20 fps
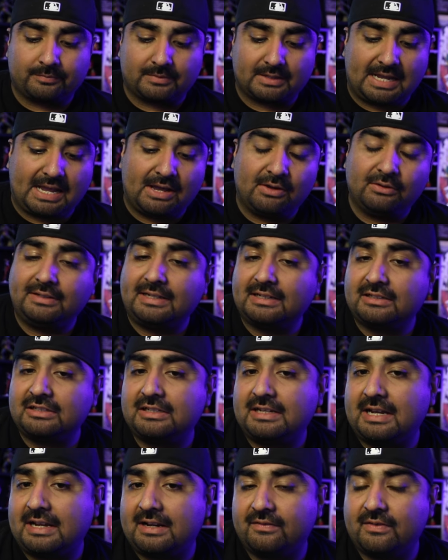I was
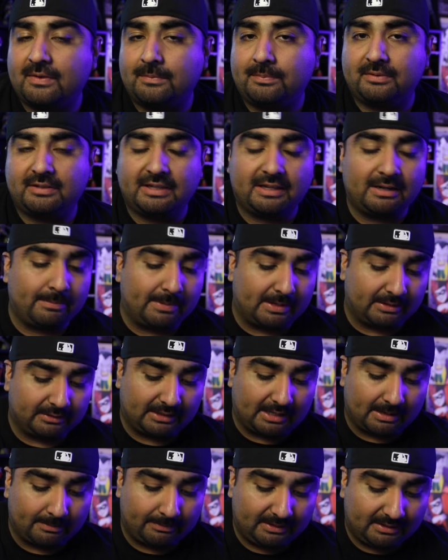actually kind of upset about
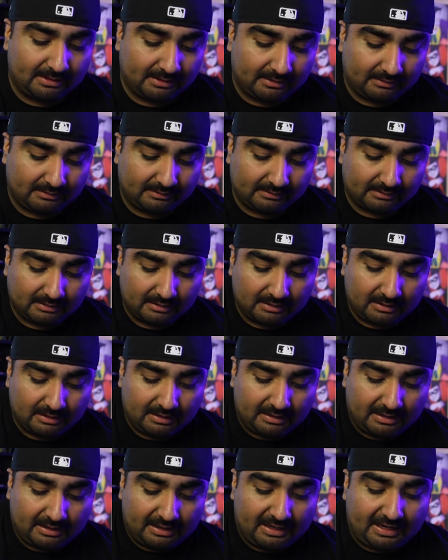that, because
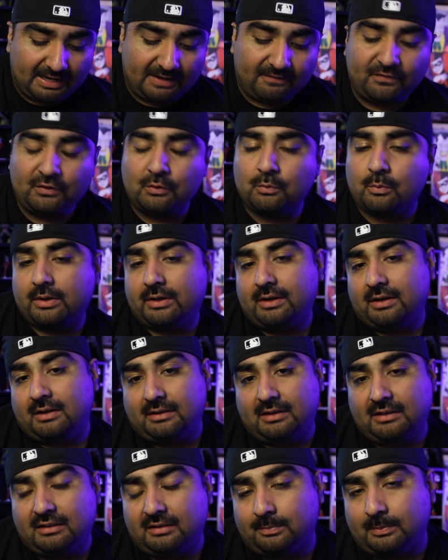if you wanted to
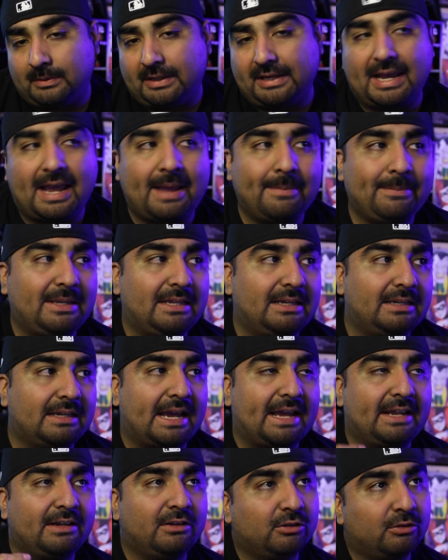display, I
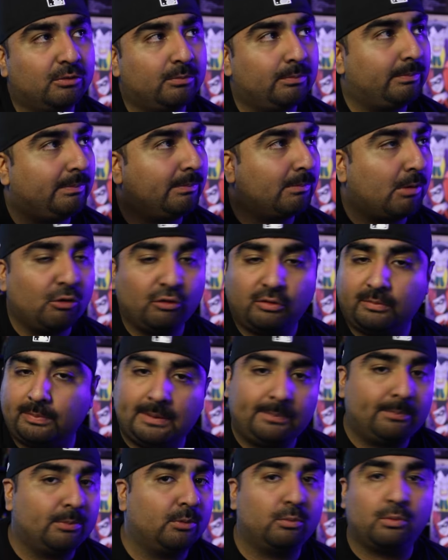know most
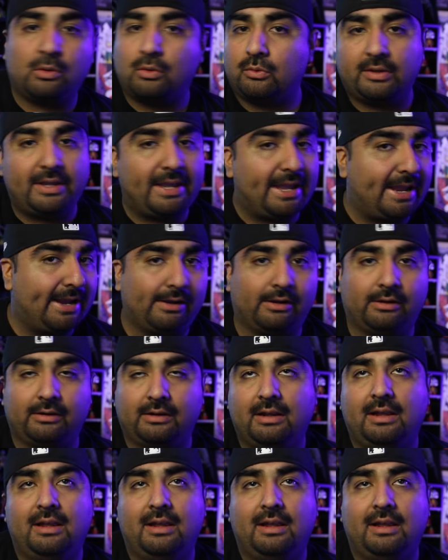people won't care,